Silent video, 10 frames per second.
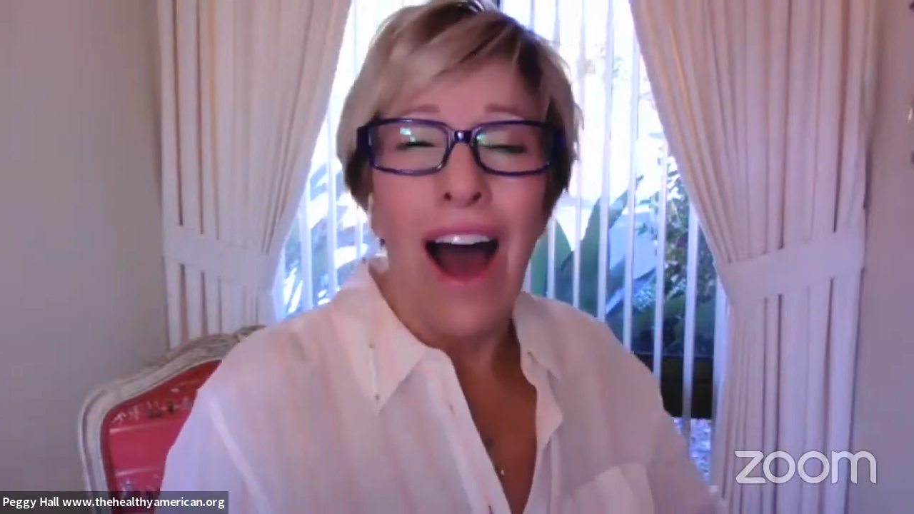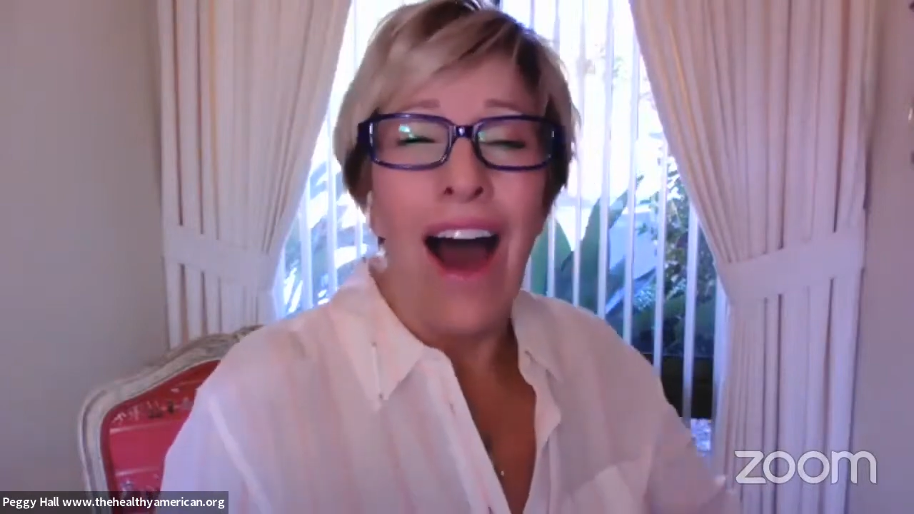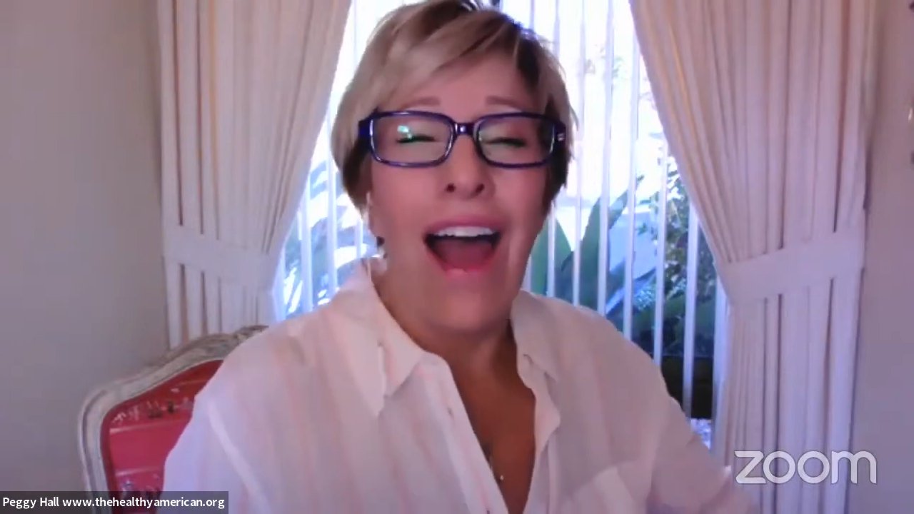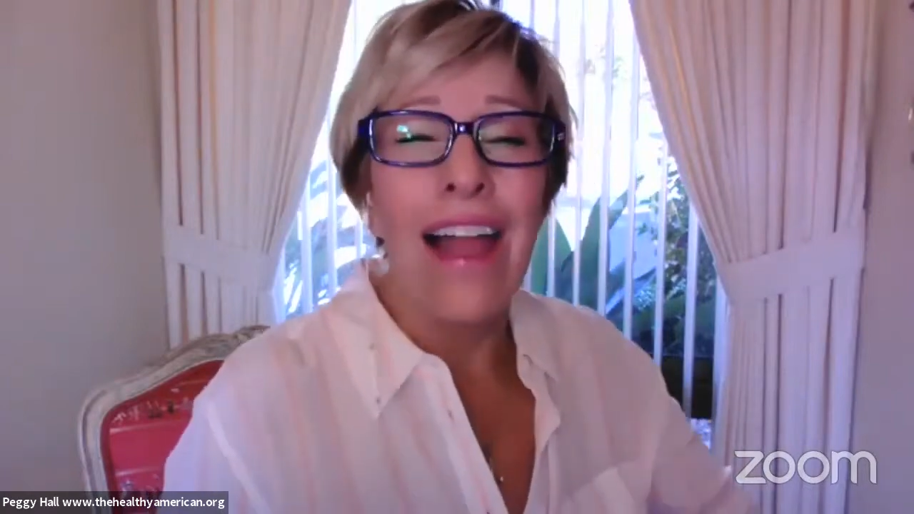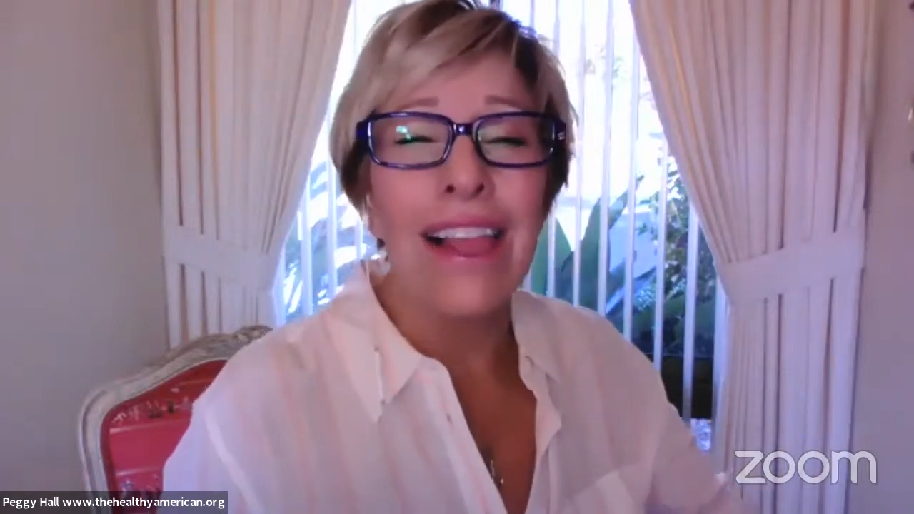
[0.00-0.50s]

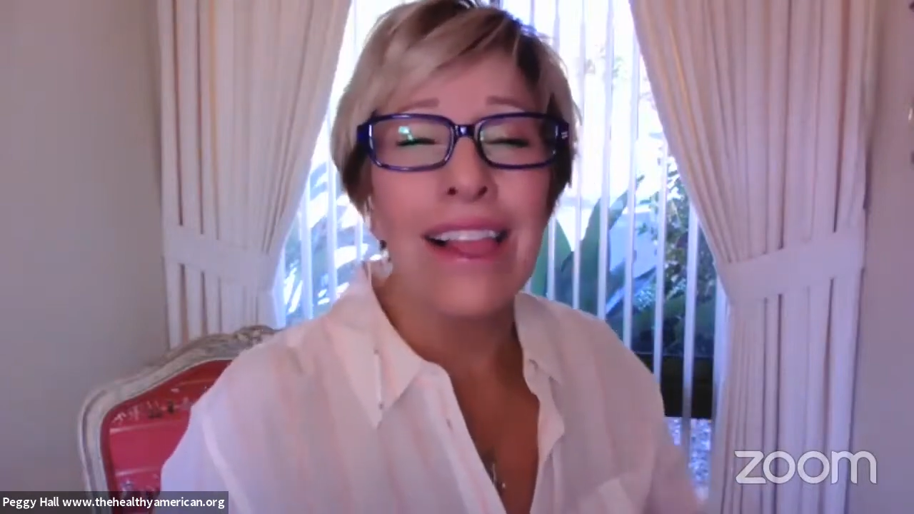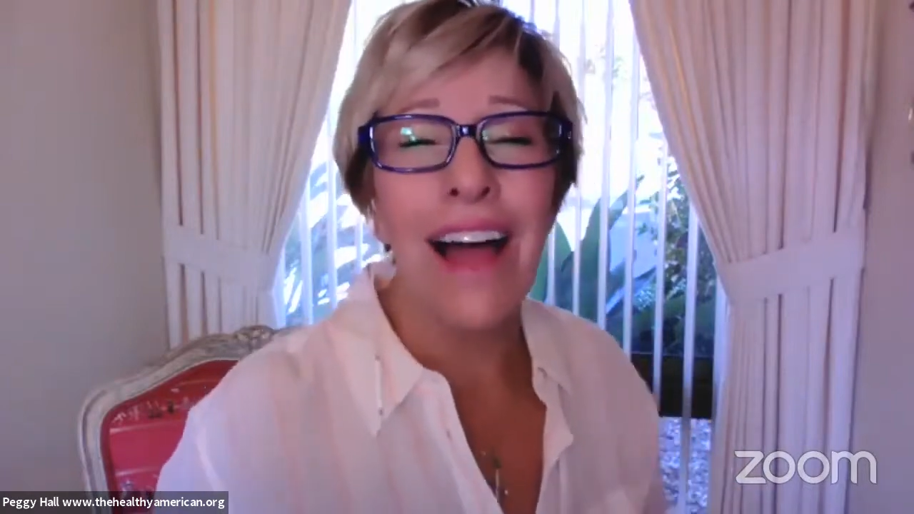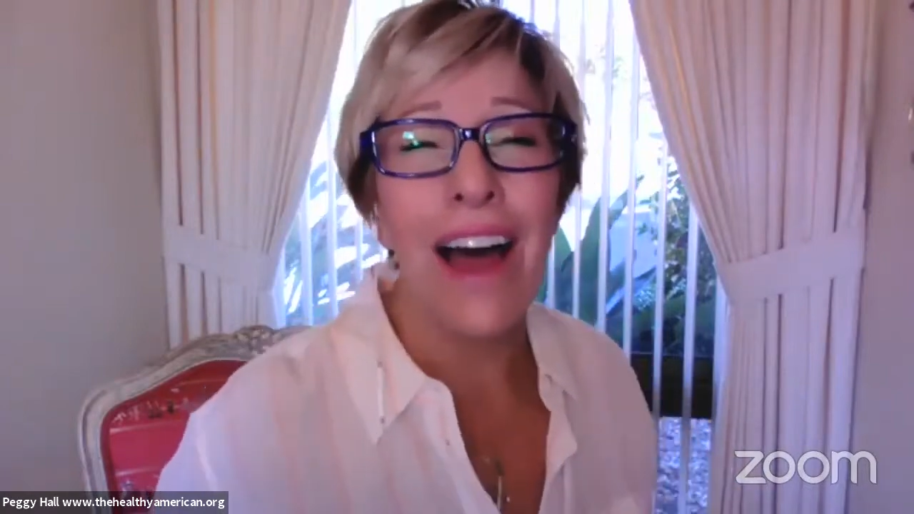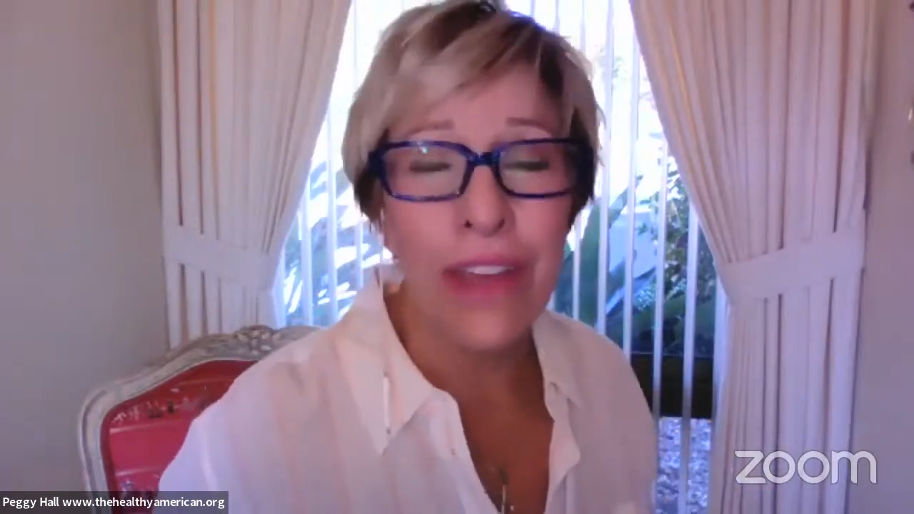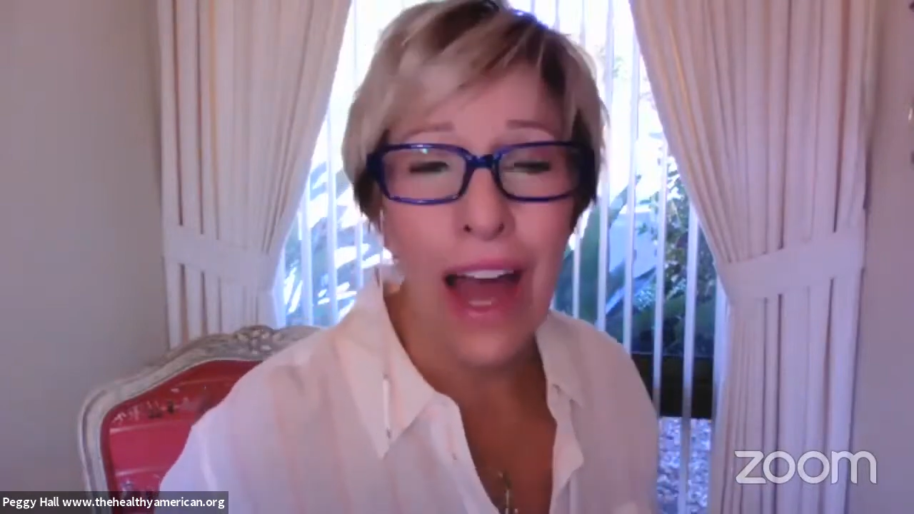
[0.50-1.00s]
I
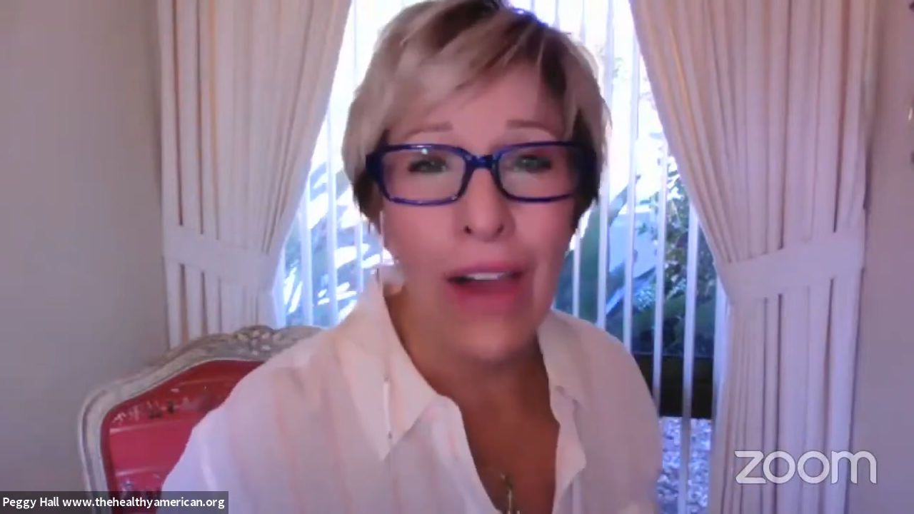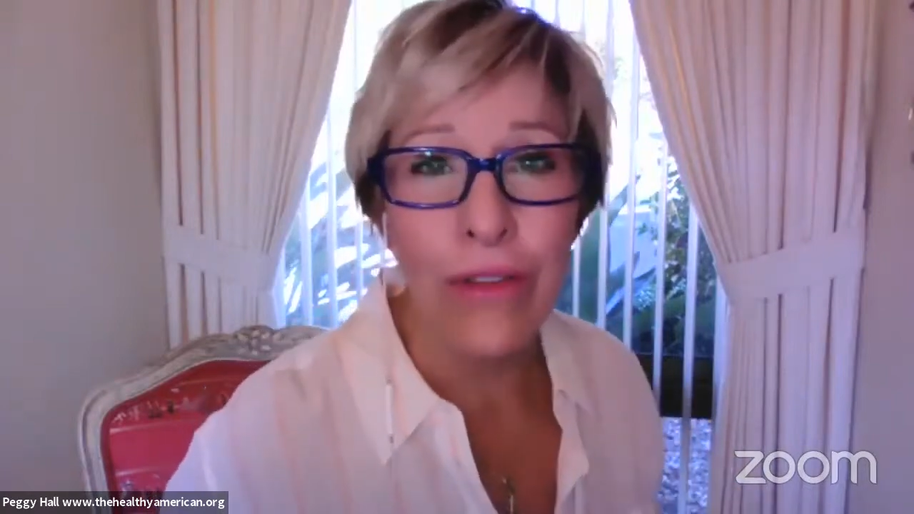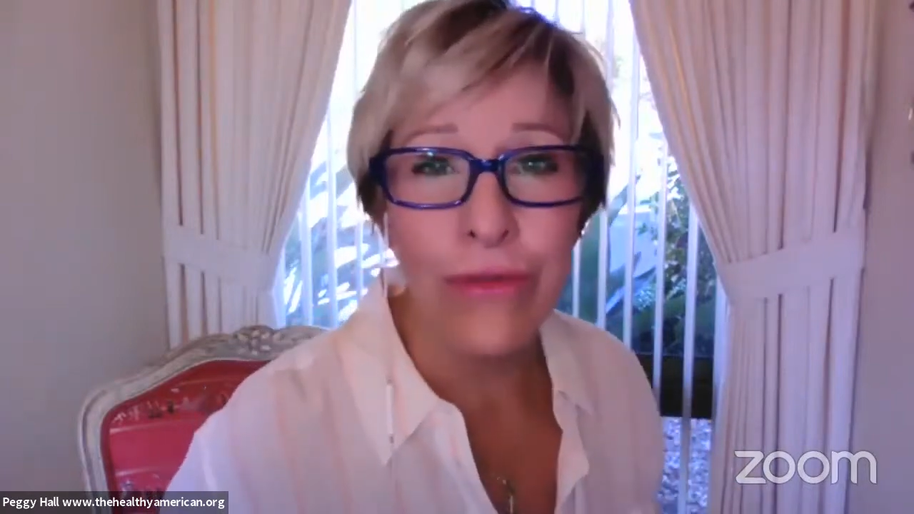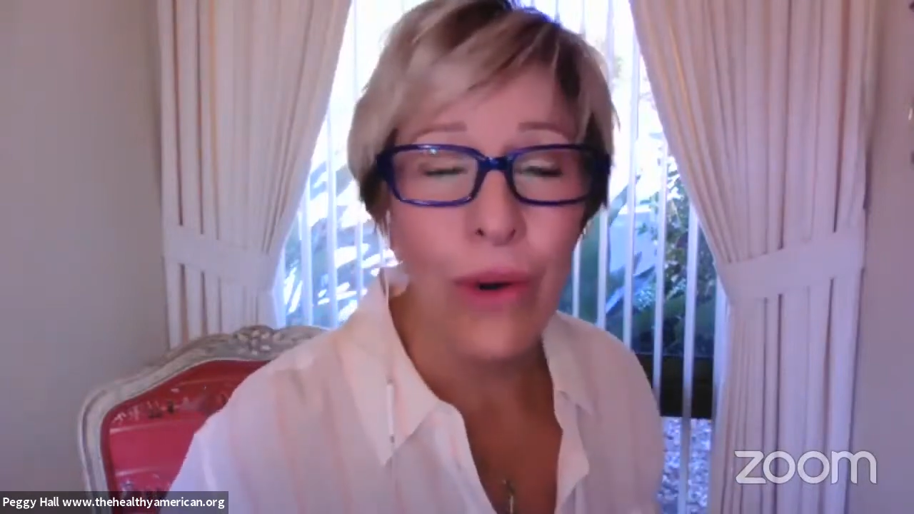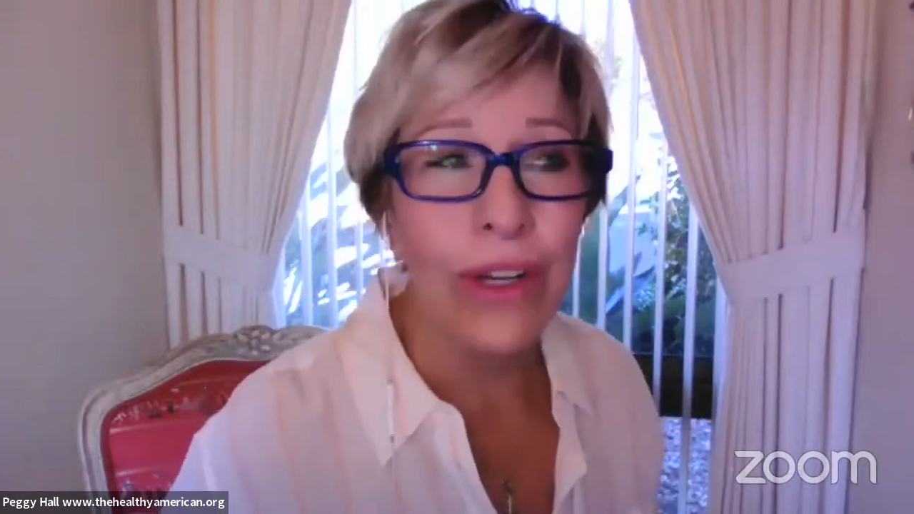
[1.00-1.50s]
love
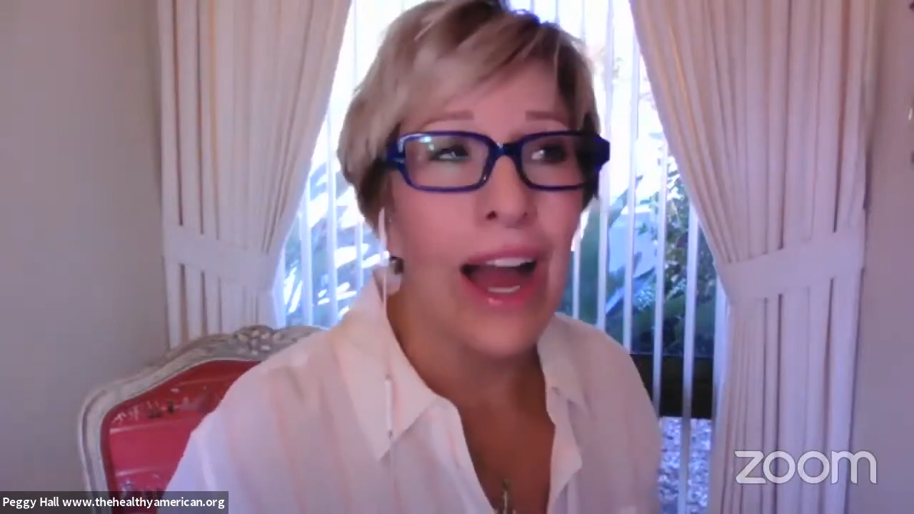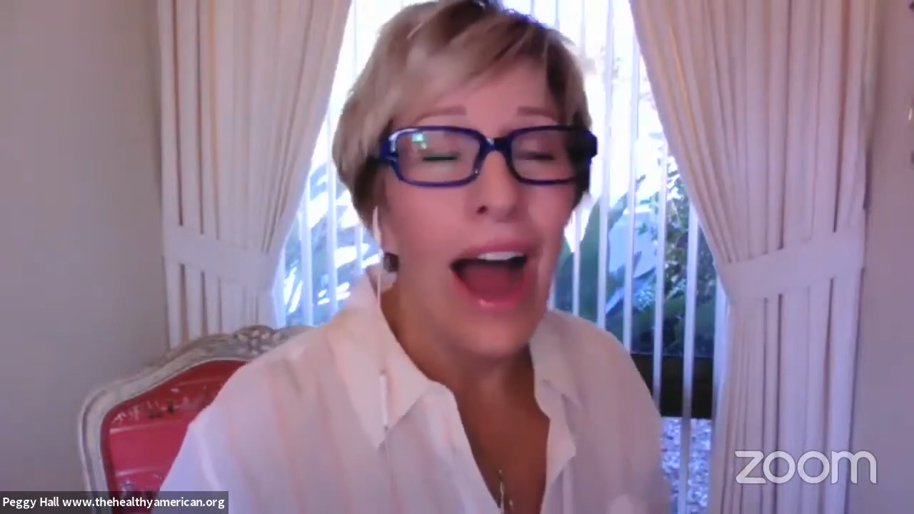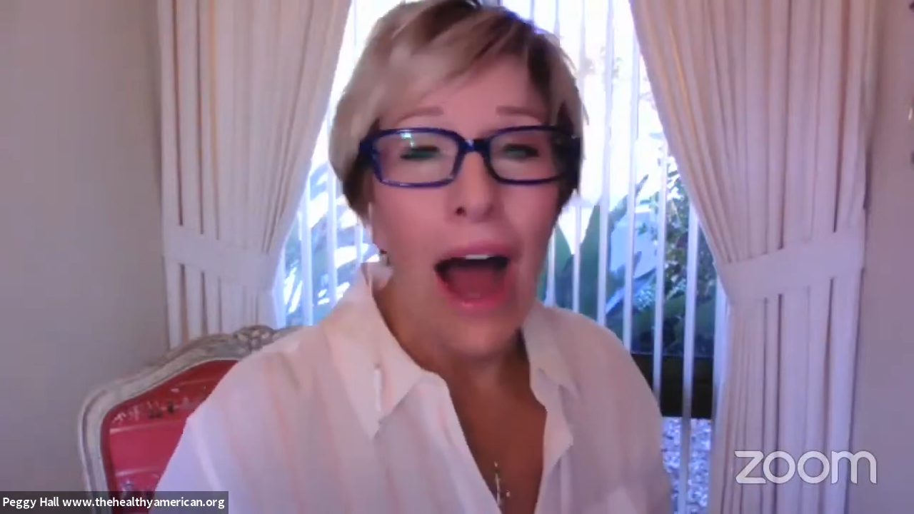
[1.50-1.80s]
California.